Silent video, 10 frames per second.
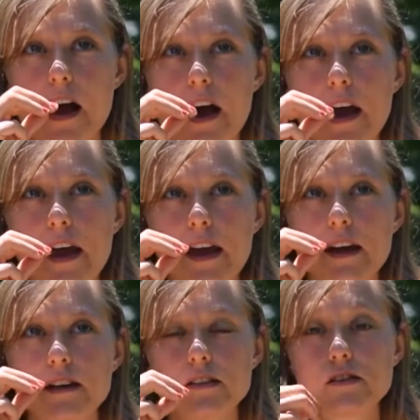
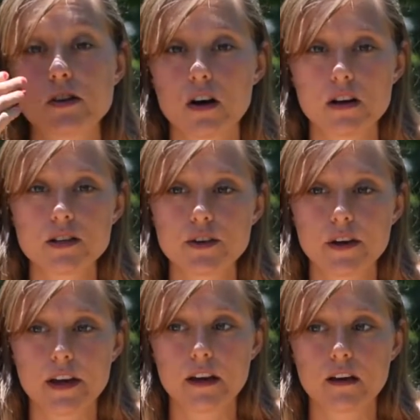I started
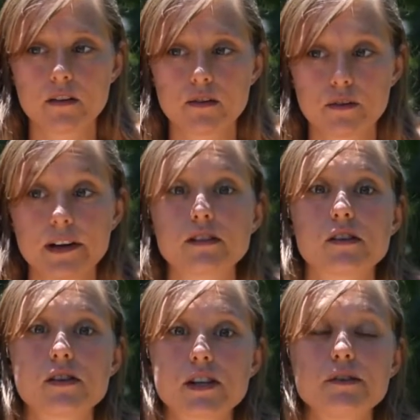doing
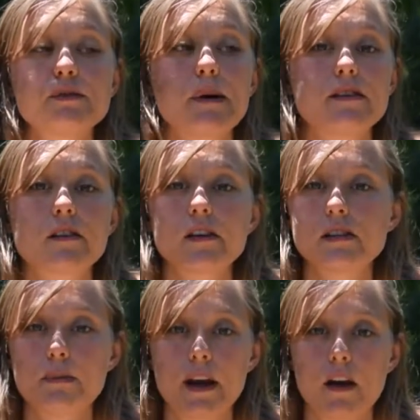research. I was basically
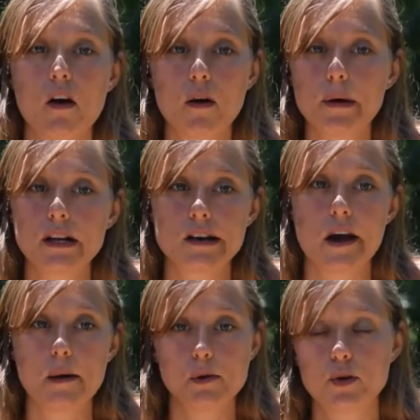spending all my
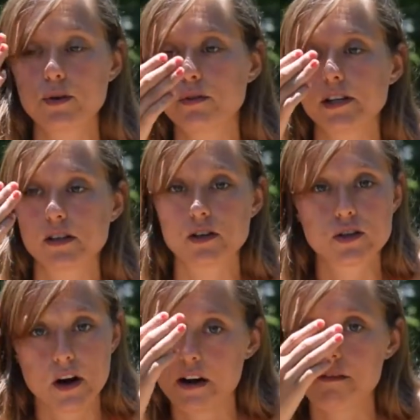time doing research,
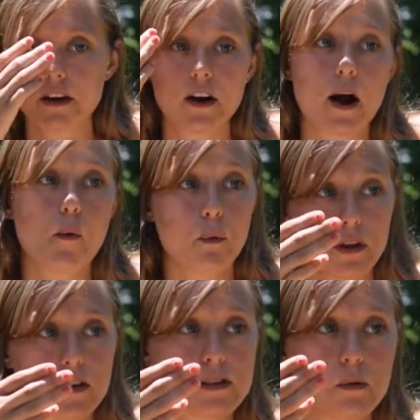trying to figure out
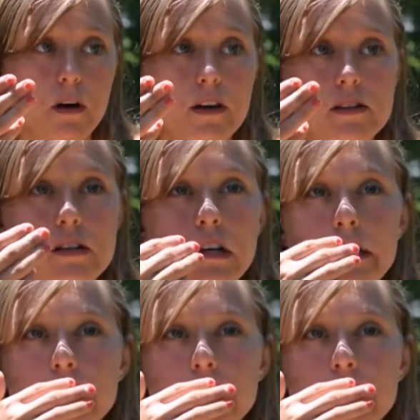what this was.